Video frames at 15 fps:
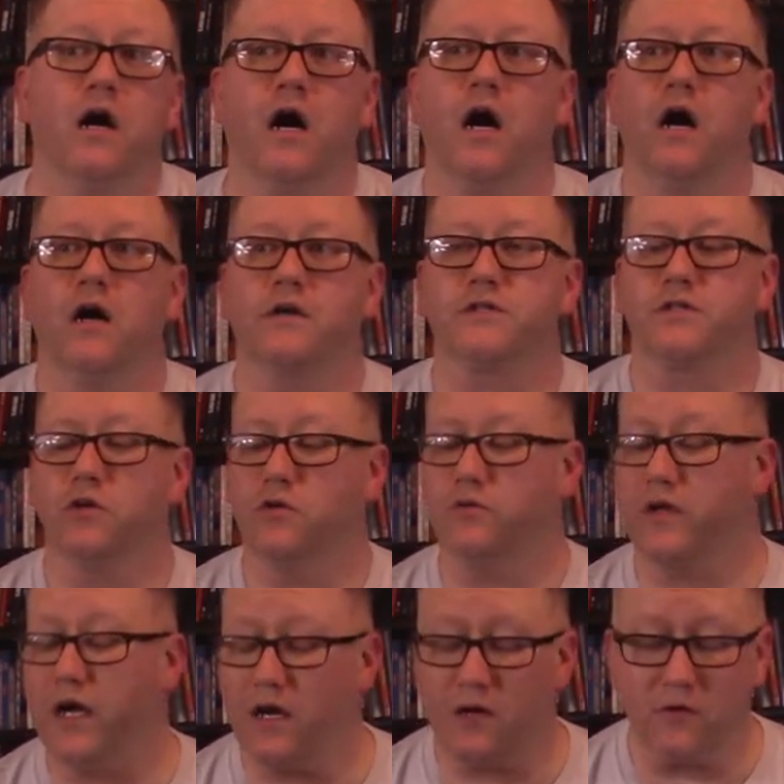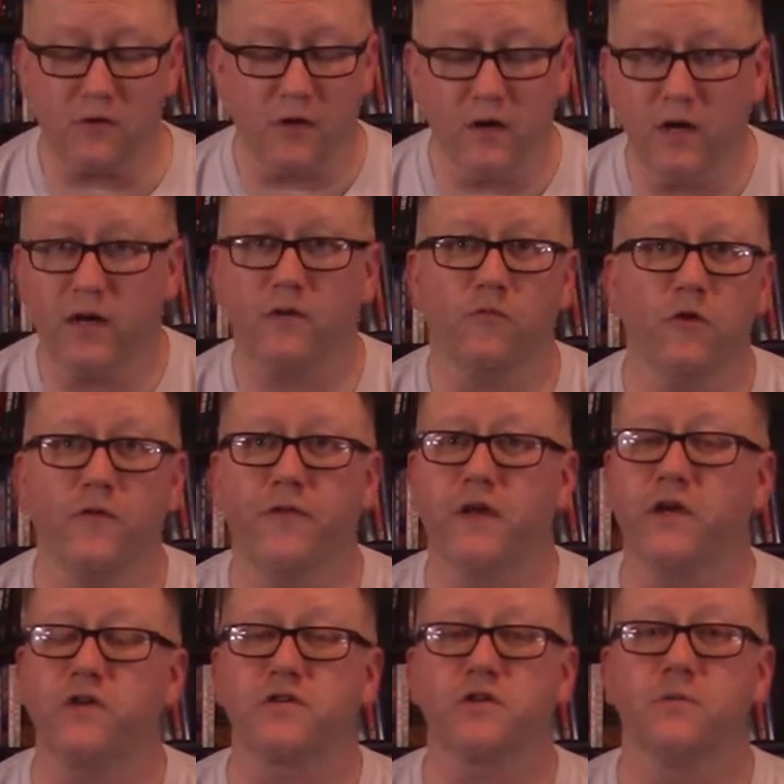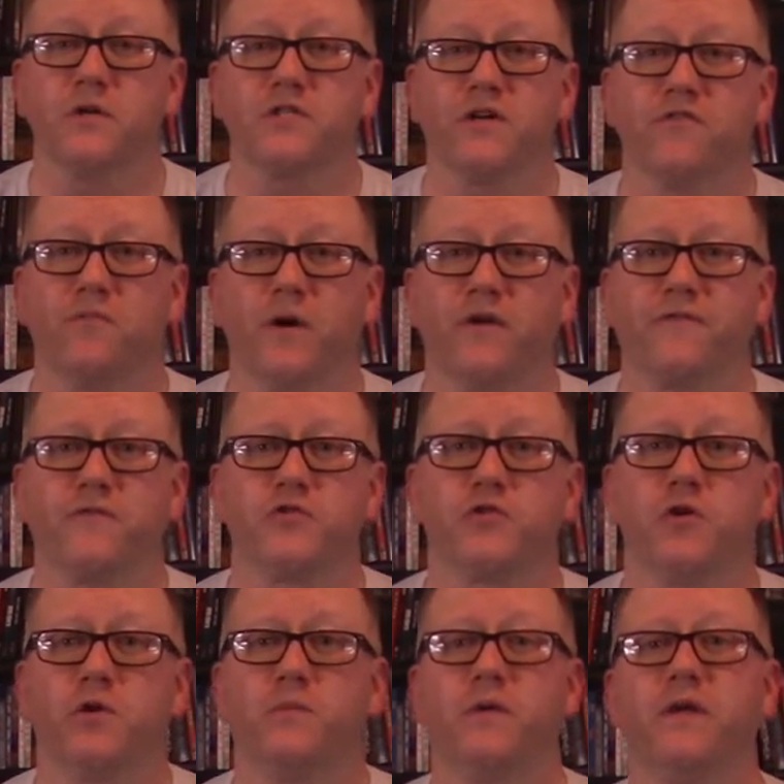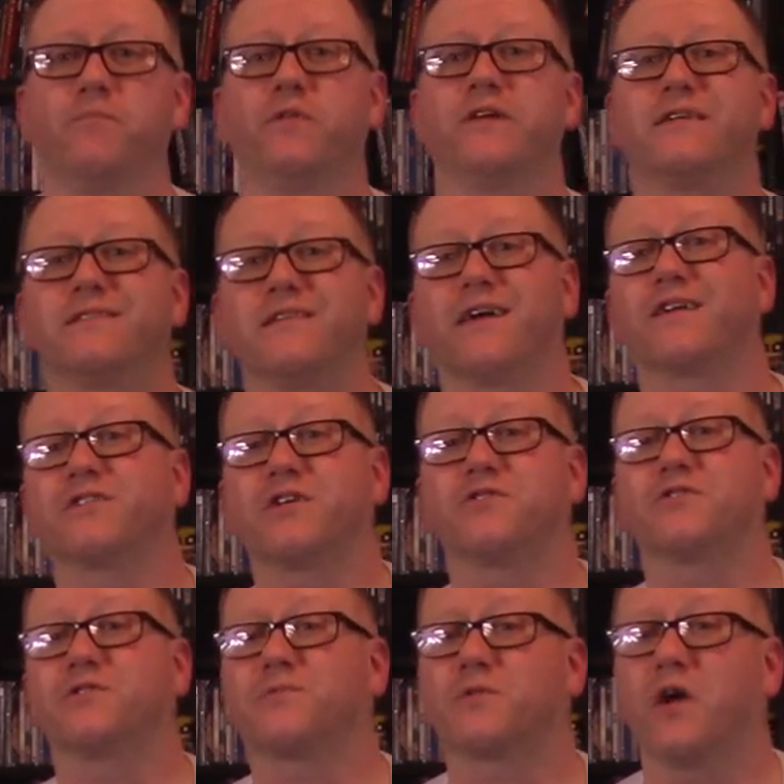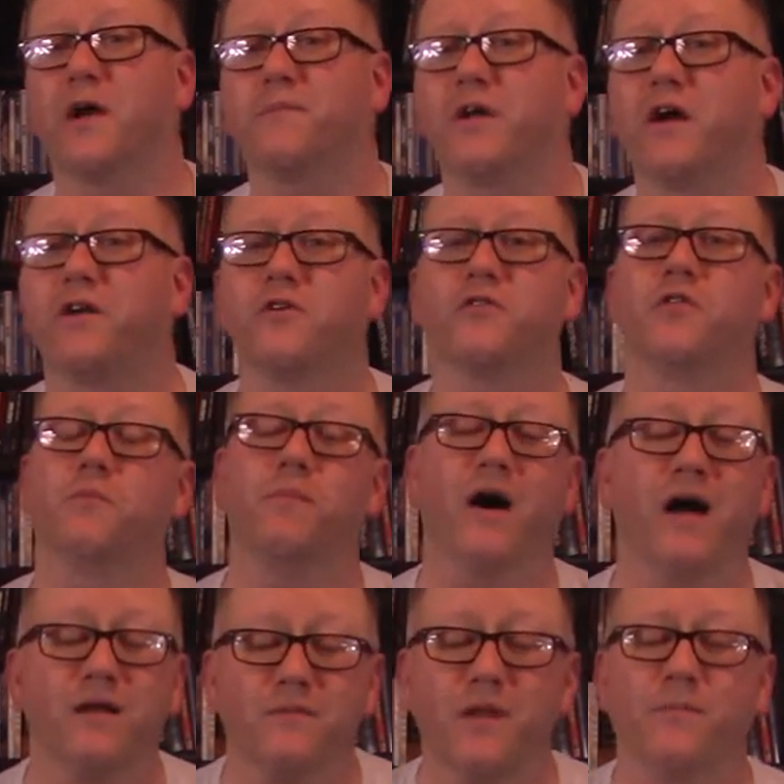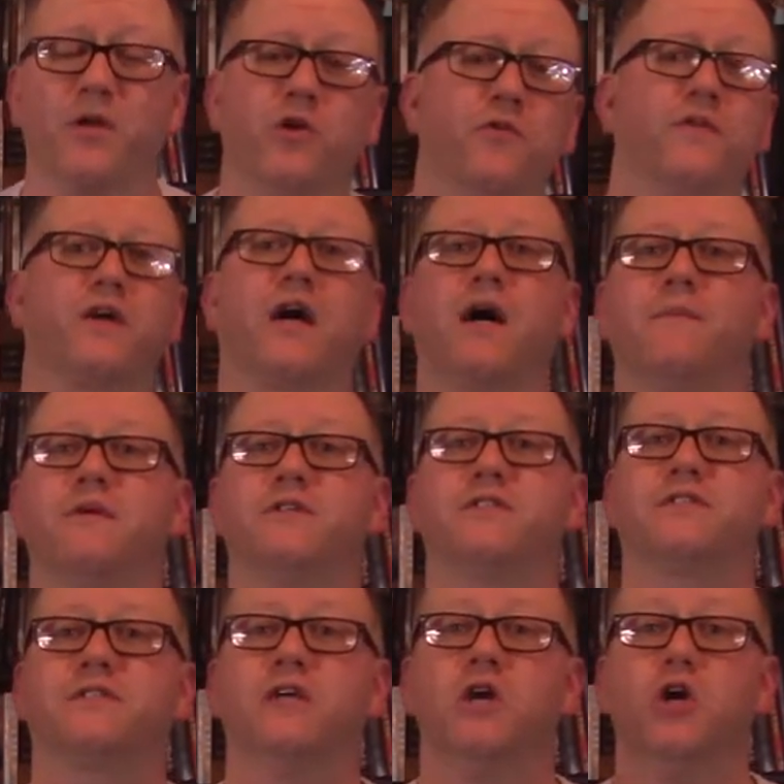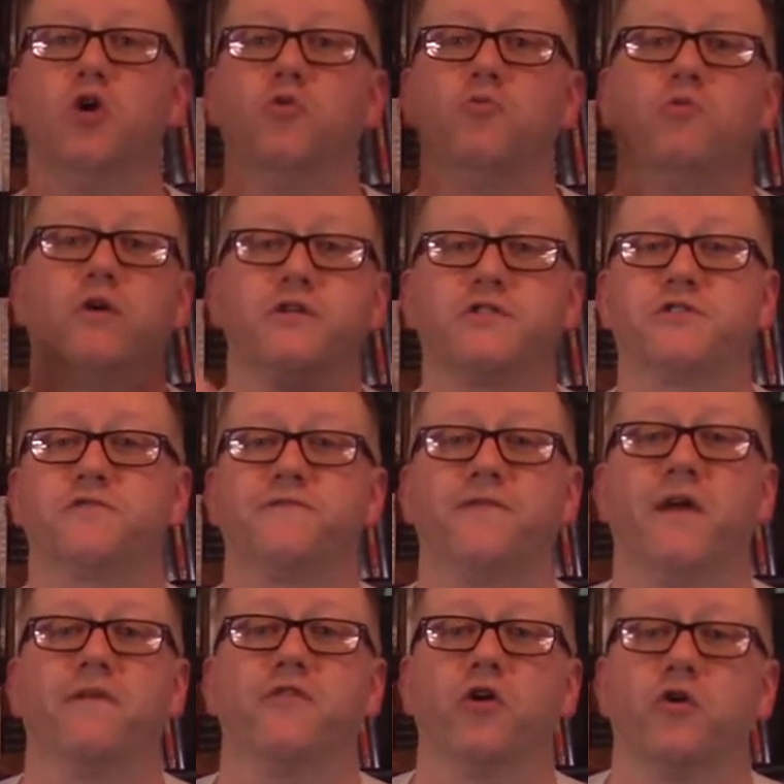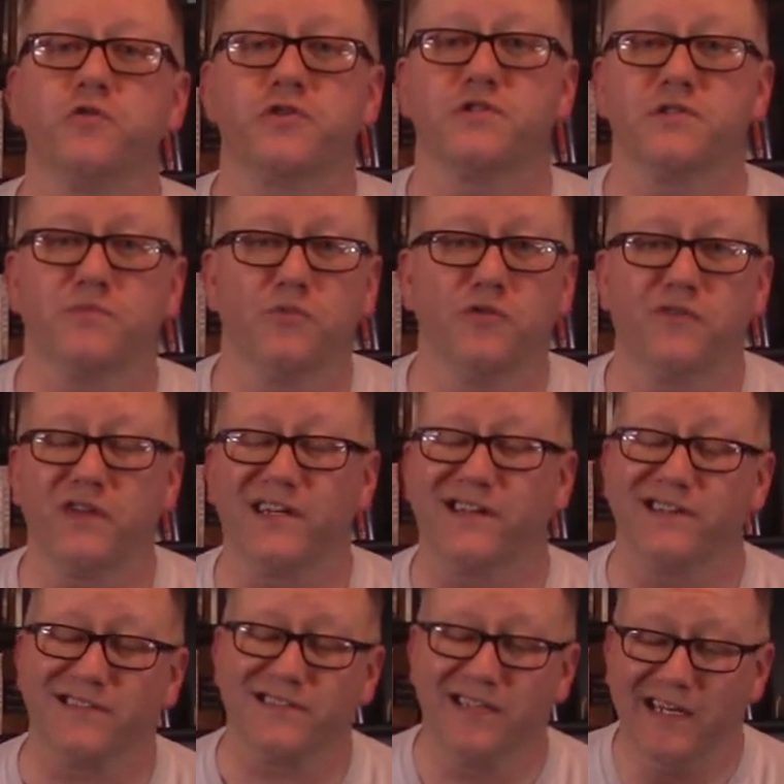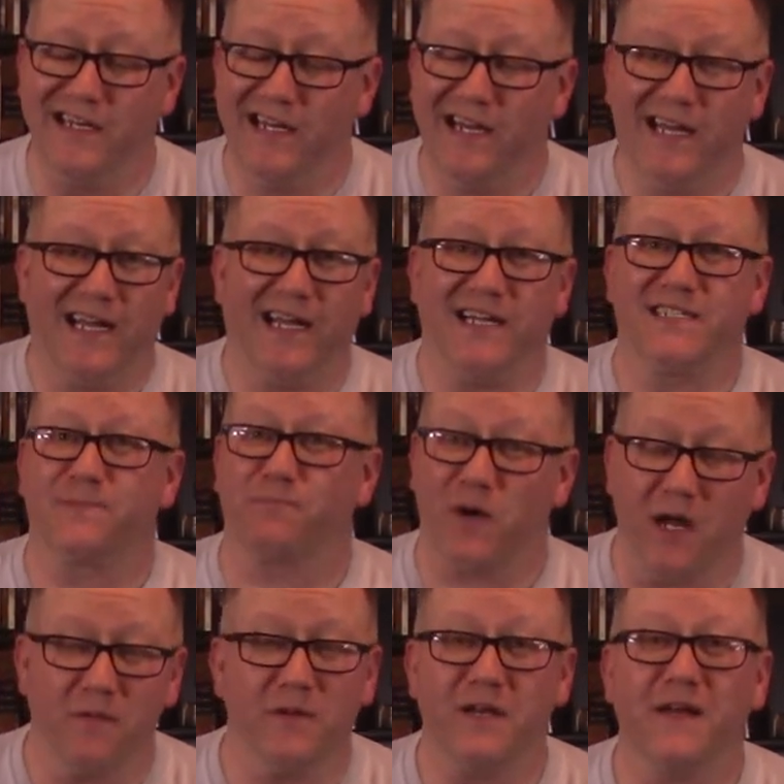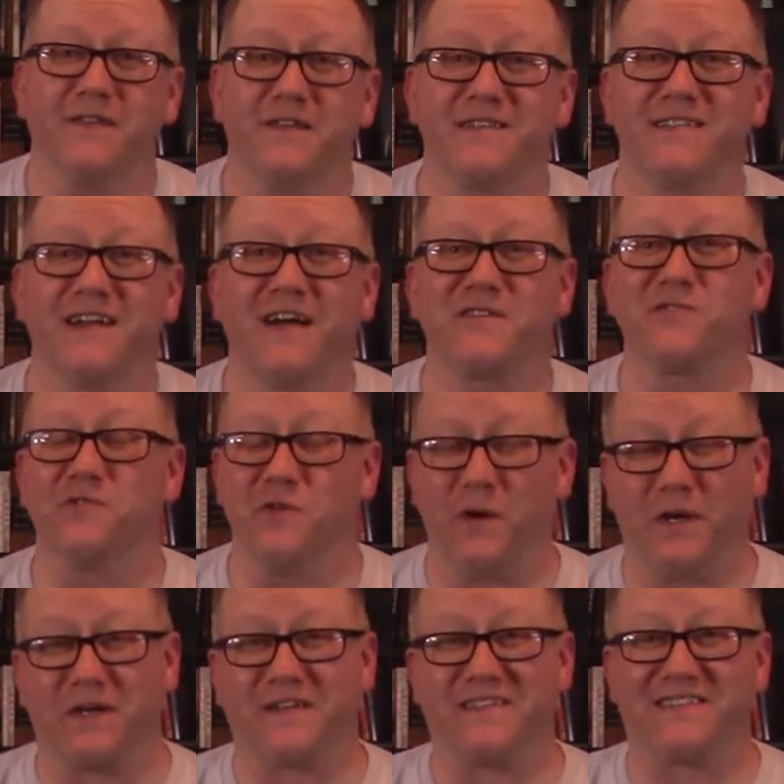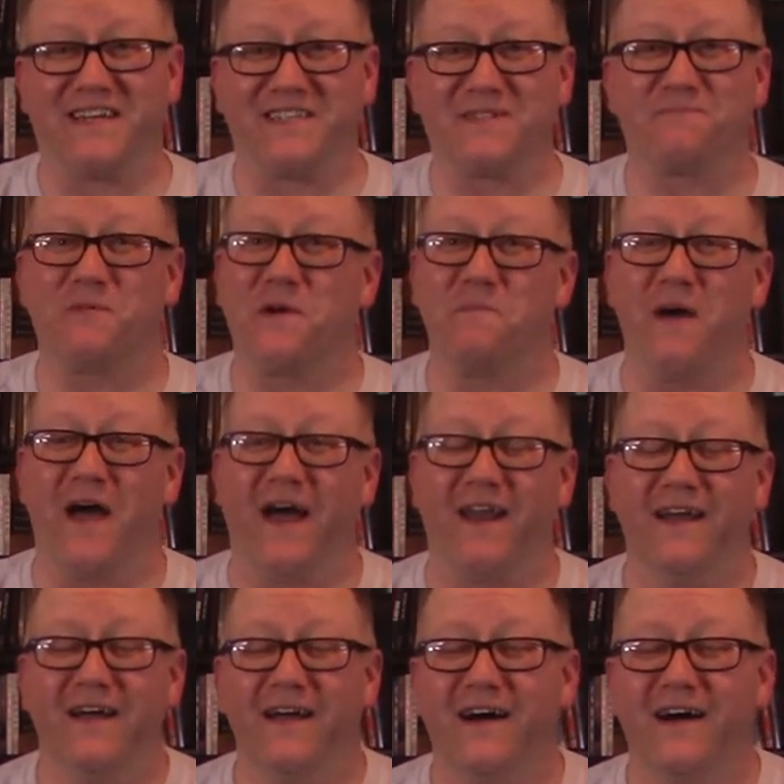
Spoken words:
All right. Well, thank you so much, everybody, for joining me. Please like, share, subscribe down here in the bottom. Let me know in the comments what your favorite Ocean's movie is. It's probably not the Sinatra one, because that's pretty bad.